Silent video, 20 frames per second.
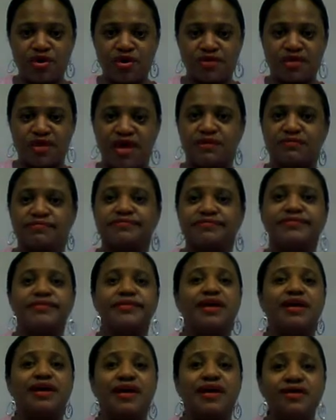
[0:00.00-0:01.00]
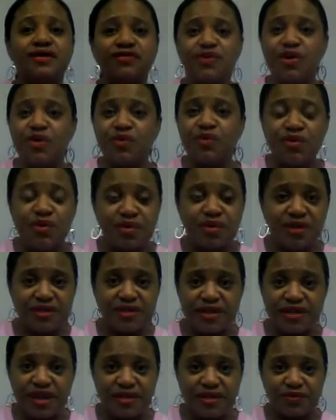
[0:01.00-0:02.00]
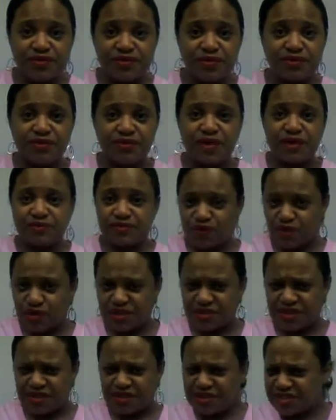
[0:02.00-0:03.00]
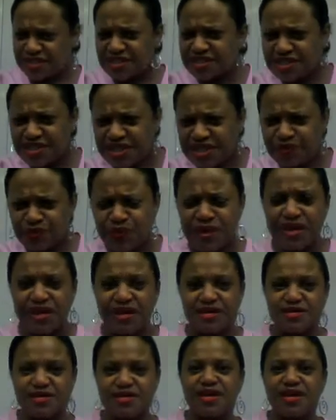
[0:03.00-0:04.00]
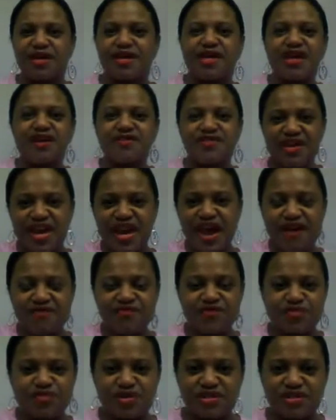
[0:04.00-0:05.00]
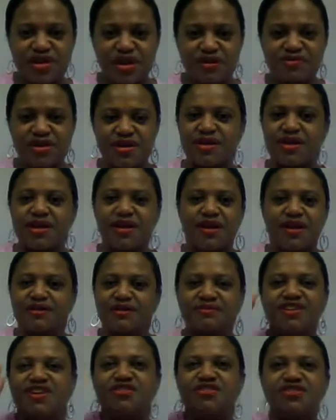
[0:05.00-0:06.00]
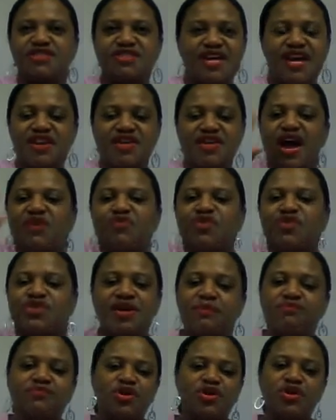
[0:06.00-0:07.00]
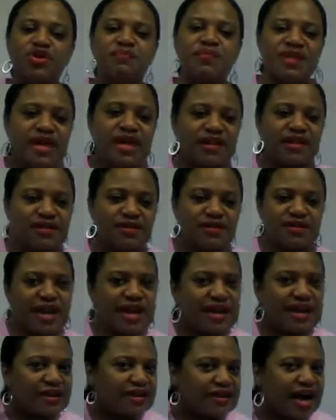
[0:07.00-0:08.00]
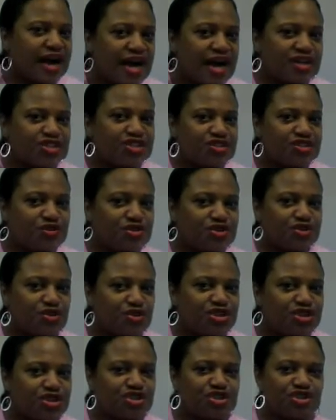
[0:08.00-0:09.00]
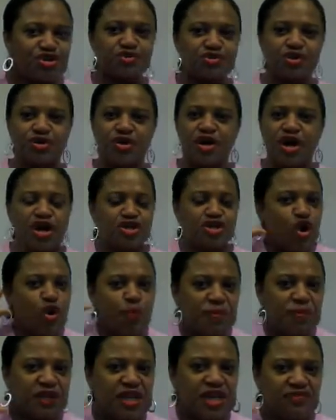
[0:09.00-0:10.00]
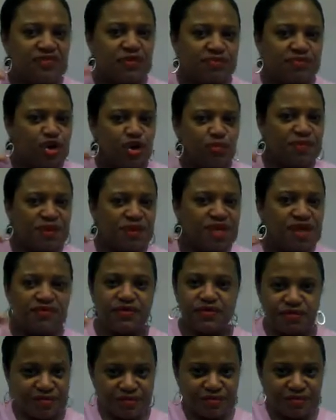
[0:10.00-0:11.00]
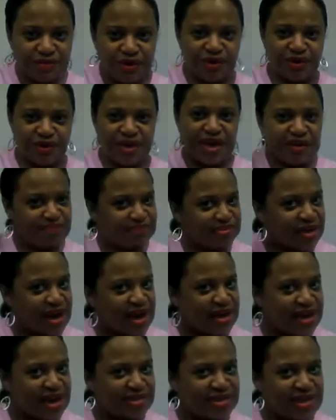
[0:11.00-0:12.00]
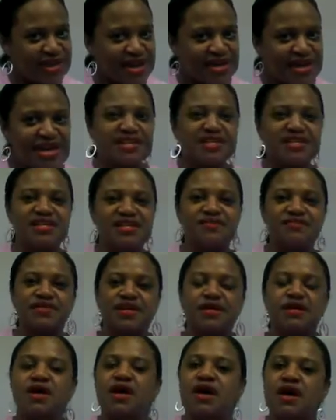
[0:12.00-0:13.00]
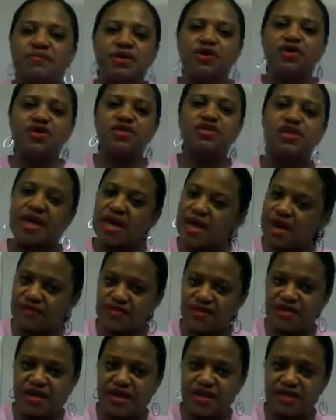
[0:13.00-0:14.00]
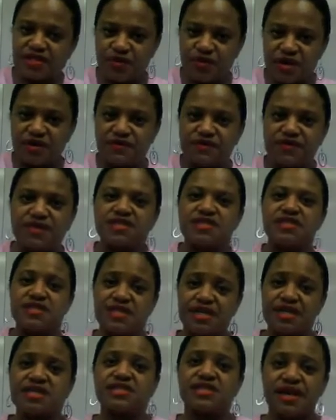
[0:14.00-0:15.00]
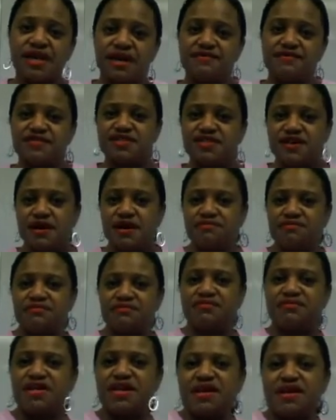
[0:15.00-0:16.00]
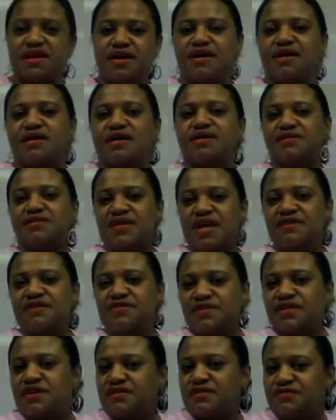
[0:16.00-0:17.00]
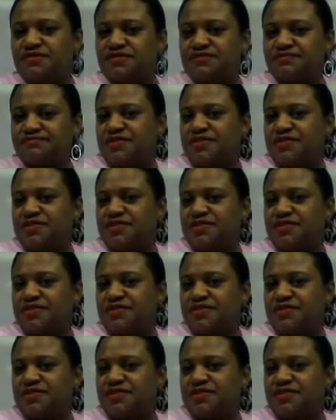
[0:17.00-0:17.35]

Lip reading: part that, even though we're only together for 14, 16 weeks, even afterwards, years later, I'm going to be that little conscious on your shoulder. Don't believe them. Okay? Block out that negativity, because every last one of us does have some level of,